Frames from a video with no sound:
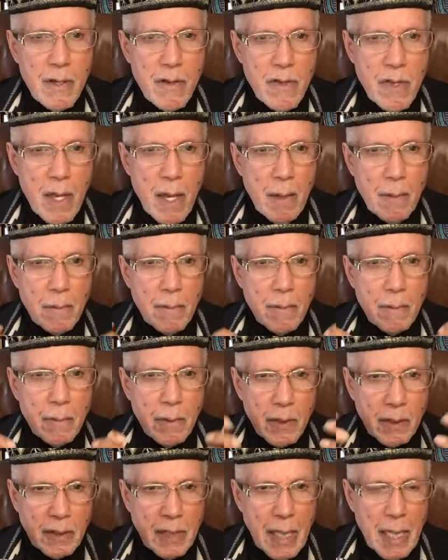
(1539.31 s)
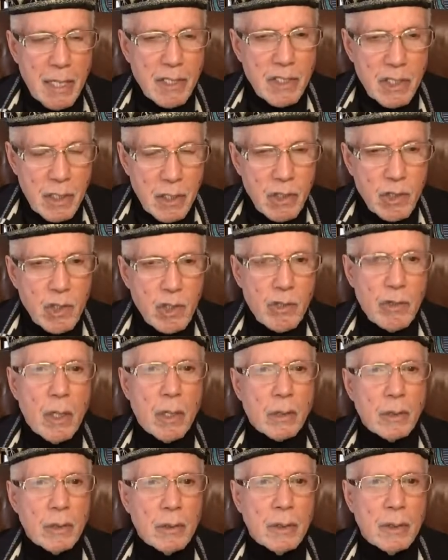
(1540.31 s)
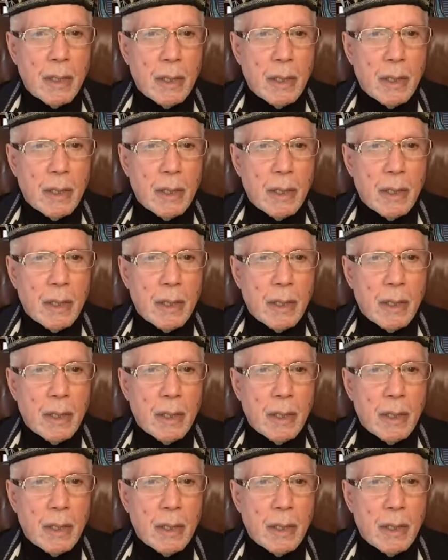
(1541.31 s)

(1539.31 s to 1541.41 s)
that were engaged in struggle.